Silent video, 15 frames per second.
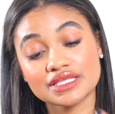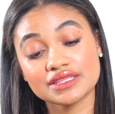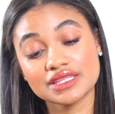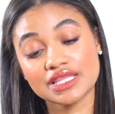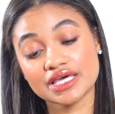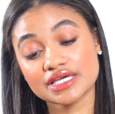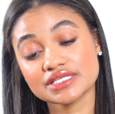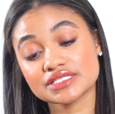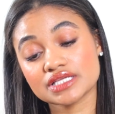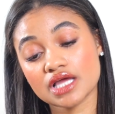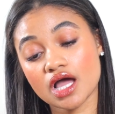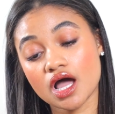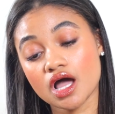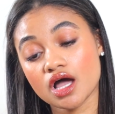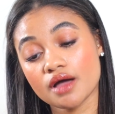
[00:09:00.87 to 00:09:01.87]
in this
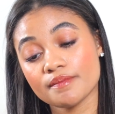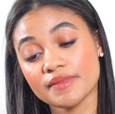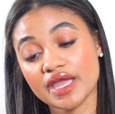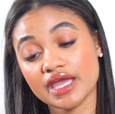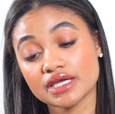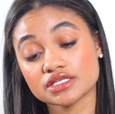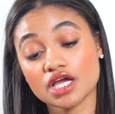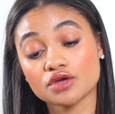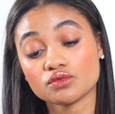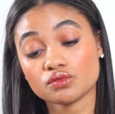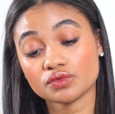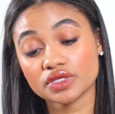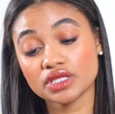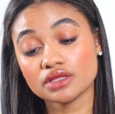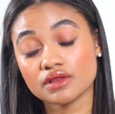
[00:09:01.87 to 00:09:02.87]
um, and I
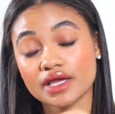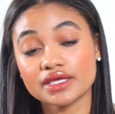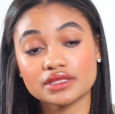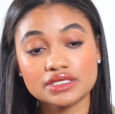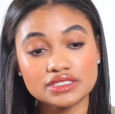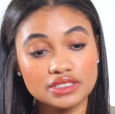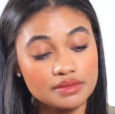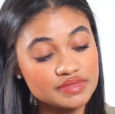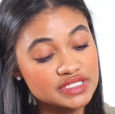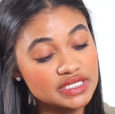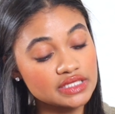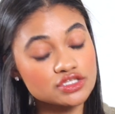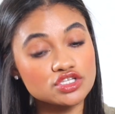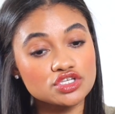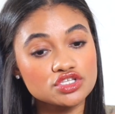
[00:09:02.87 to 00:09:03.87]
really like these lipsticks.